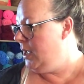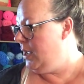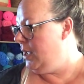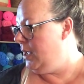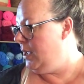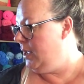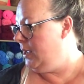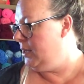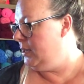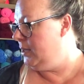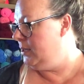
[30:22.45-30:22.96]

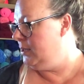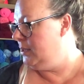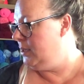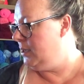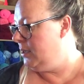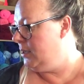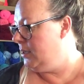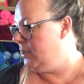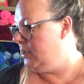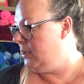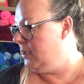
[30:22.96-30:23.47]
And
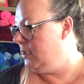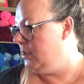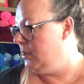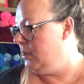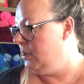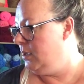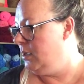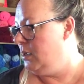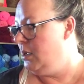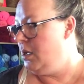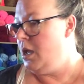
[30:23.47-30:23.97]

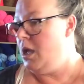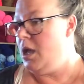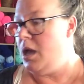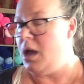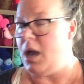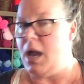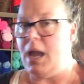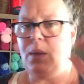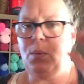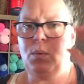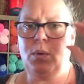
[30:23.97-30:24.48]

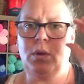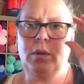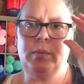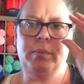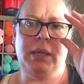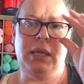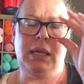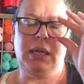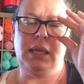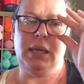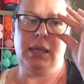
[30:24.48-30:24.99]
I will
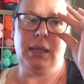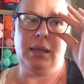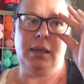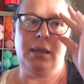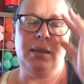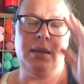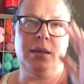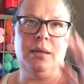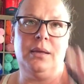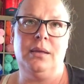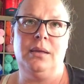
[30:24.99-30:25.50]
be
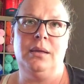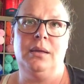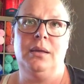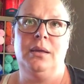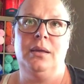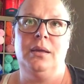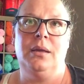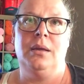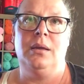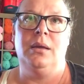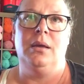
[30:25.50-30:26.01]

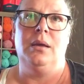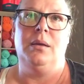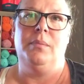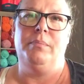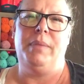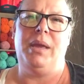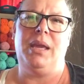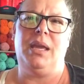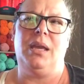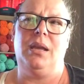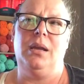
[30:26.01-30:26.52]

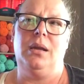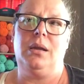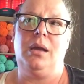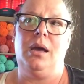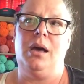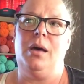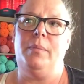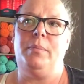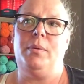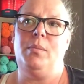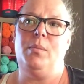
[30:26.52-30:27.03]
making a
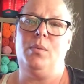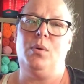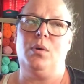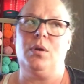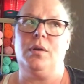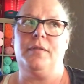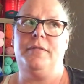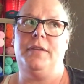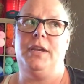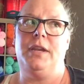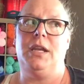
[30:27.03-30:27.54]
couple
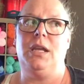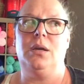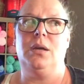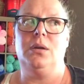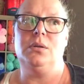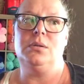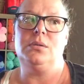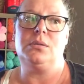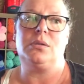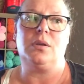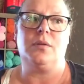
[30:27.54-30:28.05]
more
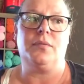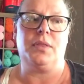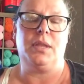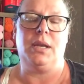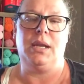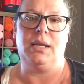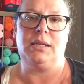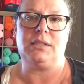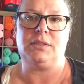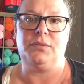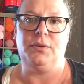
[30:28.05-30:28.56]
videos over the
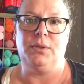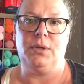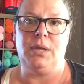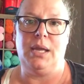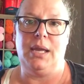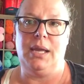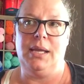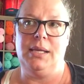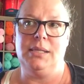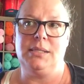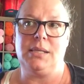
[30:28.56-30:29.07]
next few
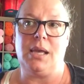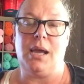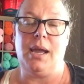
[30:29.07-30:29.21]
days.